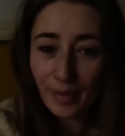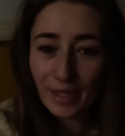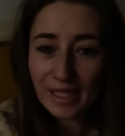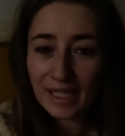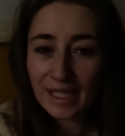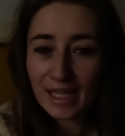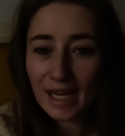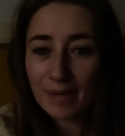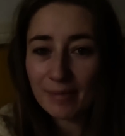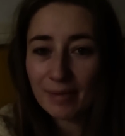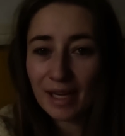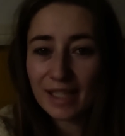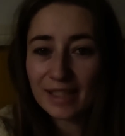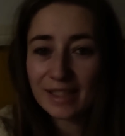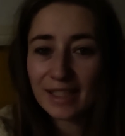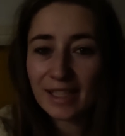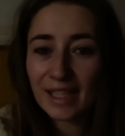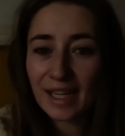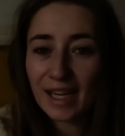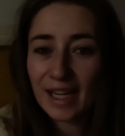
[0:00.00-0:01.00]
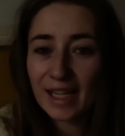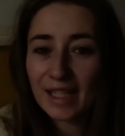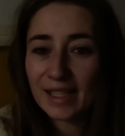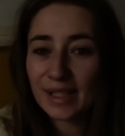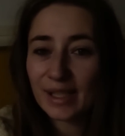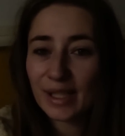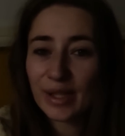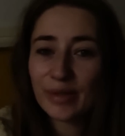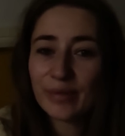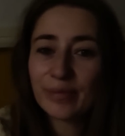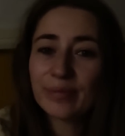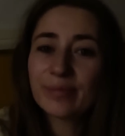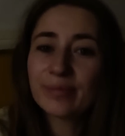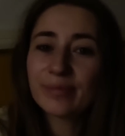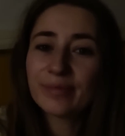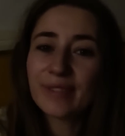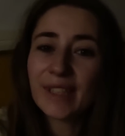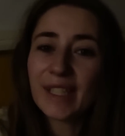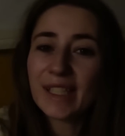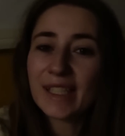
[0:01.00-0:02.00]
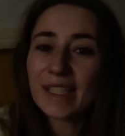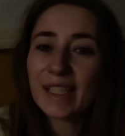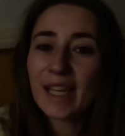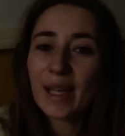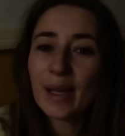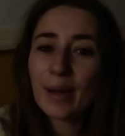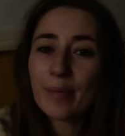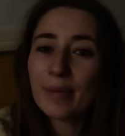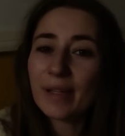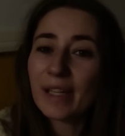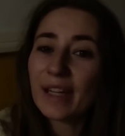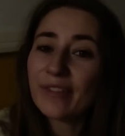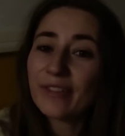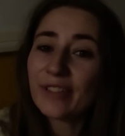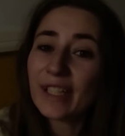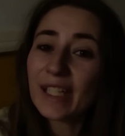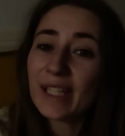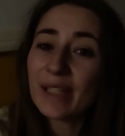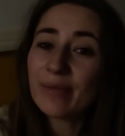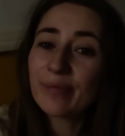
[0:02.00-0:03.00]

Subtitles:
busy day planned today, so need to get up and get ready.